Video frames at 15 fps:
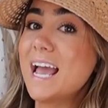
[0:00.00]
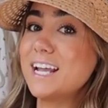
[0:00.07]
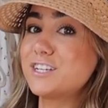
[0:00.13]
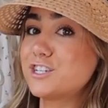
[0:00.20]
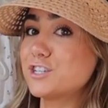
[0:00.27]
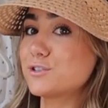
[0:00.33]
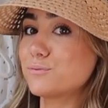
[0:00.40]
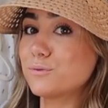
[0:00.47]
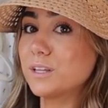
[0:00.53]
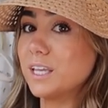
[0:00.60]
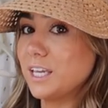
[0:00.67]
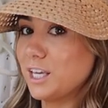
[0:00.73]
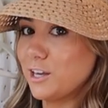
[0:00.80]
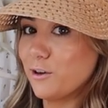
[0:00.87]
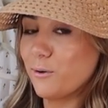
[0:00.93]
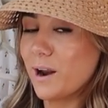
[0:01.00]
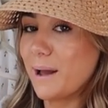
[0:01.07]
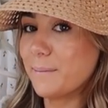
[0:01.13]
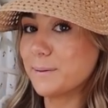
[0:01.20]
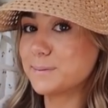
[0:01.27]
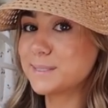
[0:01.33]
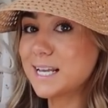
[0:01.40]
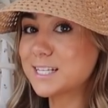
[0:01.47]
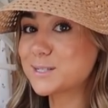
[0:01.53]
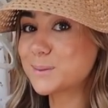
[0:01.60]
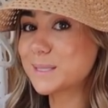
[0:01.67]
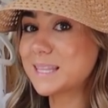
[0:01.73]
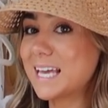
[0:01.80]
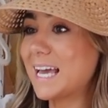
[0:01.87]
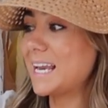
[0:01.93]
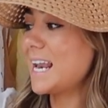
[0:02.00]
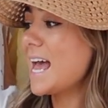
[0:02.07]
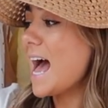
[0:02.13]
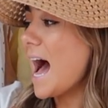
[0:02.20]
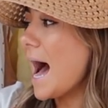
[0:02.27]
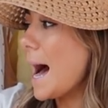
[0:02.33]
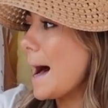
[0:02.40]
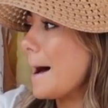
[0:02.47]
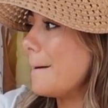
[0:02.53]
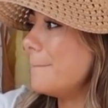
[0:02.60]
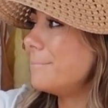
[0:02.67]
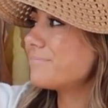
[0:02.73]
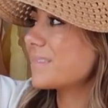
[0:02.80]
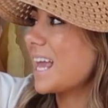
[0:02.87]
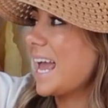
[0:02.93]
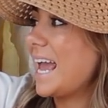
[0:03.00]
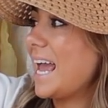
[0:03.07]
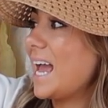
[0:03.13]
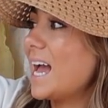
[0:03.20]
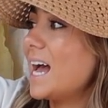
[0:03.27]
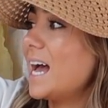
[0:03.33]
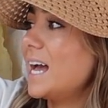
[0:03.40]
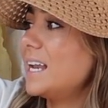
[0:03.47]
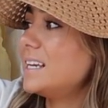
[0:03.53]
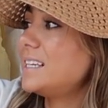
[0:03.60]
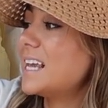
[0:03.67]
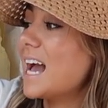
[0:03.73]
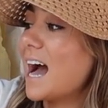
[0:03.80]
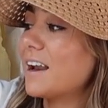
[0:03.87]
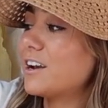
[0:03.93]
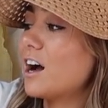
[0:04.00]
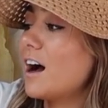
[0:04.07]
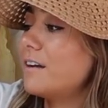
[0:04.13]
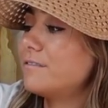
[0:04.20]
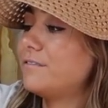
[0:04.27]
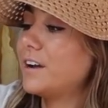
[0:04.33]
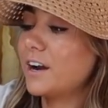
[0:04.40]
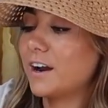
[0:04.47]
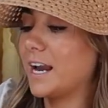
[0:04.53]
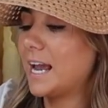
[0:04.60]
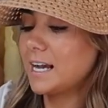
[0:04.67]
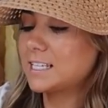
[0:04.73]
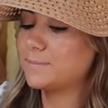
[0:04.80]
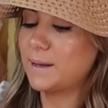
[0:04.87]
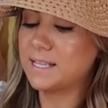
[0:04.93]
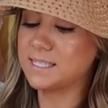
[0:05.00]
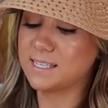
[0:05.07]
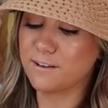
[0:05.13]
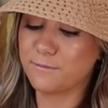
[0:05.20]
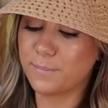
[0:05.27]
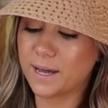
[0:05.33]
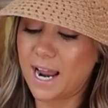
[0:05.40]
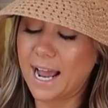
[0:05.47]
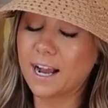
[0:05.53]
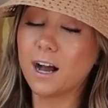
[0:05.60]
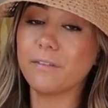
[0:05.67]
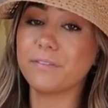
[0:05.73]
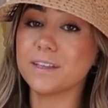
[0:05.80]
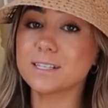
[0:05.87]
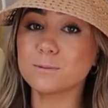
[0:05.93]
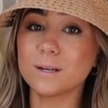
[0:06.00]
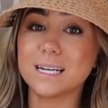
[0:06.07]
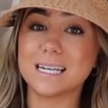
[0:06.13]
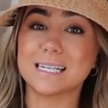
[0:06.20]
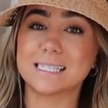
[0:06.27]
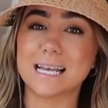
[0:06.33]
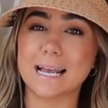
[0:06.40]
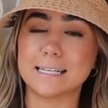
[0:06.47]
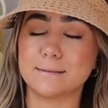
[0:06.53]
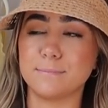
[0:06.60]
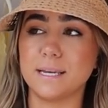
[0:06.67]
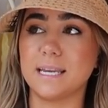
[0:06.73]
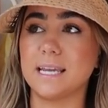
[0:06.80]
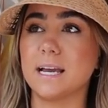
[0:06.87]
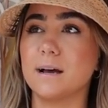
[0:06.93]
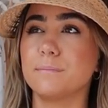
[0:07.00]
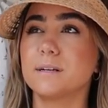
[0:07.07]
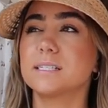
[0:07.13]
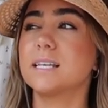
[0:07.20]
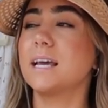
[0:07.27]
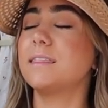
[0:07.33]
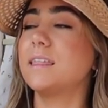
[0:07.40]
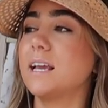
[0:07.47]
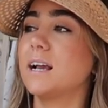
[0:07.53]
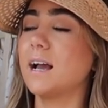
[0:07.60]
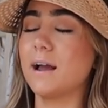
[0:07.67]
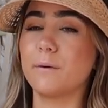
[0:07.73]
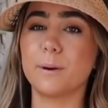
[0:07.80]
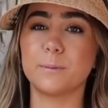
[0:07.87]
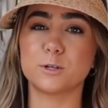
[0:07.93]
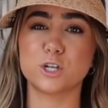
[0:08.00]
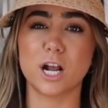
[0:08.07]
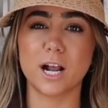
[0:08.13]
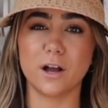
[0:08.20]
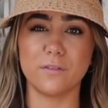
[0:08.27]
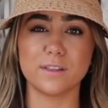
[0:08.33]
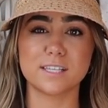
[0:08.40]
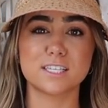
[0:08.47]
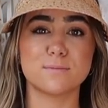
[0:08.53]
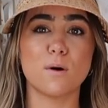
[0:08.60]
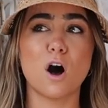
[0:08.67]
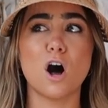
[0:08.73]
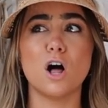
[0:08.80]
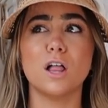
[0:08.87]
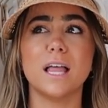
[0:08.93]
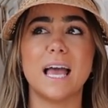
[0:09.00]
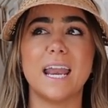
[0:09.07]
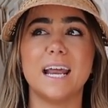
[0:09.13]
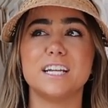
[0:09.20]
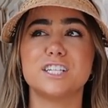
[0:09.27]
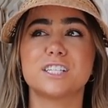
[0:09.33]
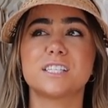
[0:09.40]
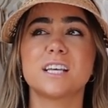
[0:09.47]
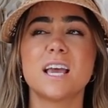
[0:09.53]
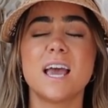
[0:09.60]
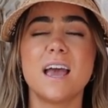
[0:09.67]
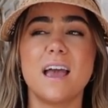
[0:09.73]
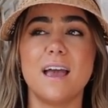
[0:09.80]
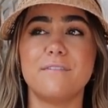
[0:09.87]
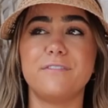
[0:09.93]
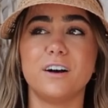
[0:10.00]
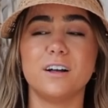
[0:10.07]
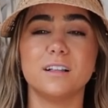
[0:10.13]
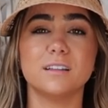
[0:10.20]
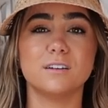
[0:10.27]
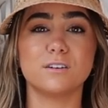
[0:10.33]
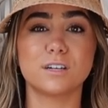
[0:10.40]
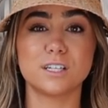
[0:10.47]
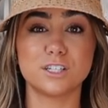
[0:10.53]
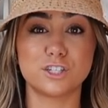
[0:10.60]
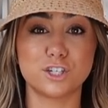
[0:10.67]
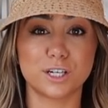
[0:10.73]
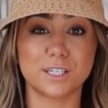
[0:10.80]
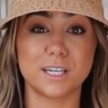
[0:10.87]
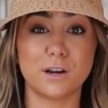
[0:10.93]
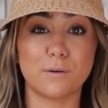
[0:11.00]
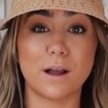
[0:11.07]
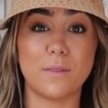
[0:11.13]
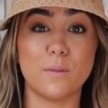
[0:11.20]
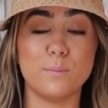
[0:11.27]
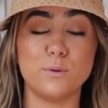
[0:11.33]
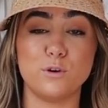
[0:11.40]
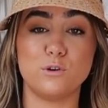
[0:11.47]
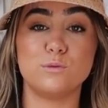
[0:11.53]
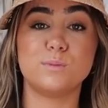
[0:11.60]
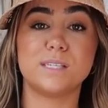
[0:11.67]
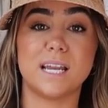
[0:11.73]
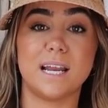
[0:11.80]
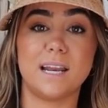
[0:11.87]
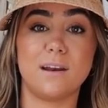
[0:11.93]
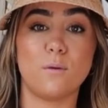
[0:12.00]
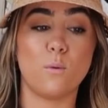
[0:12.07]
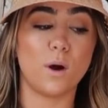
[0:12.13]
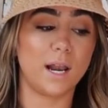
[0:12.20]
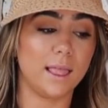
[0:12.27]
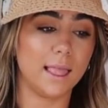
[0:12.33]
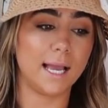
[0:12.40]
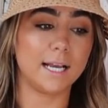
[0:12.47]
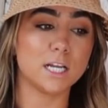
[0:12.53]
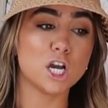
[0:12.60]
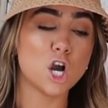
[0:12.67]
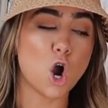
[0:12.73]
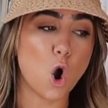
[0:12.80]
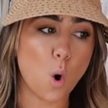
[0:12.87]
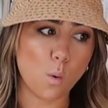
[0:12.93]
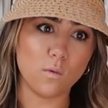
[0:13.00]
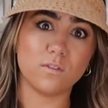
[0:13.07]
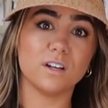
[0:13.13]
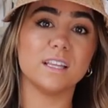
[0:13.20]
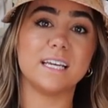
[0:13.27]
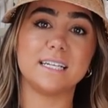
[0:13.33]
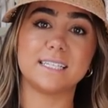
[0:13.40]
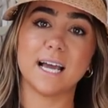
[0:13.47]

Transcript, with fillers: it's just really cute. I'm obsessed with it. Um, and yeah, not very expensive, but I got this one in a size medium because I think I remember trying on the small, and I just, it felt a little constricting around the boobs, and I didn't want it like overly